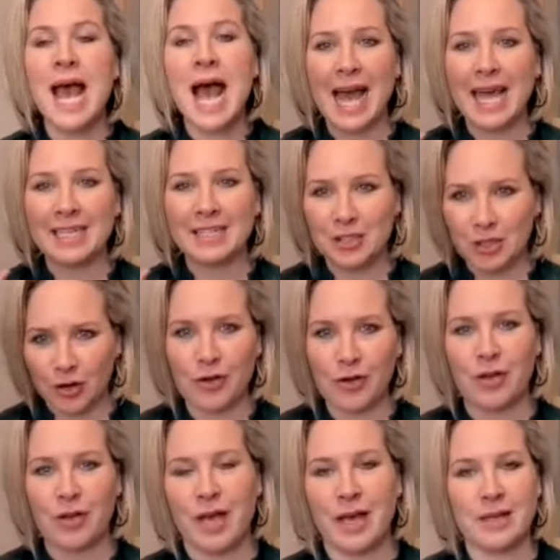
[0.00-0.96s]
and don't
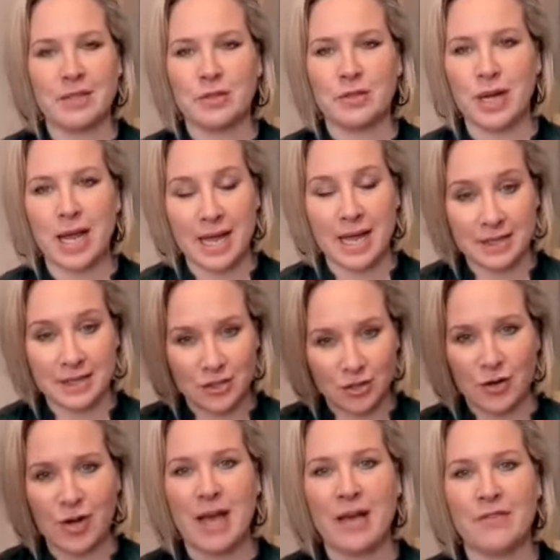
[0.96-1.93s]
know how to do it and
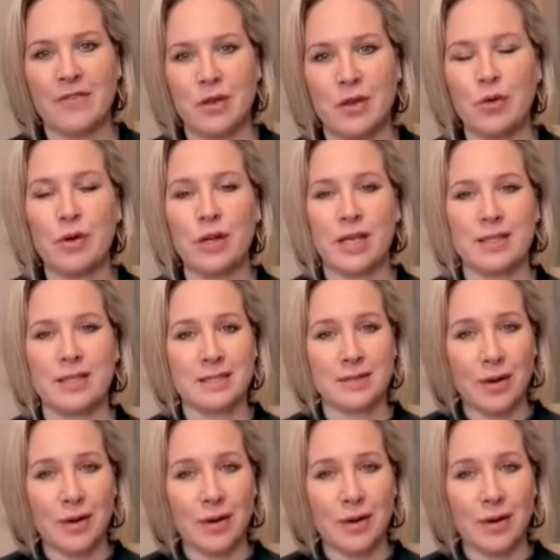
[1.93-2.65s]
don't have the audience.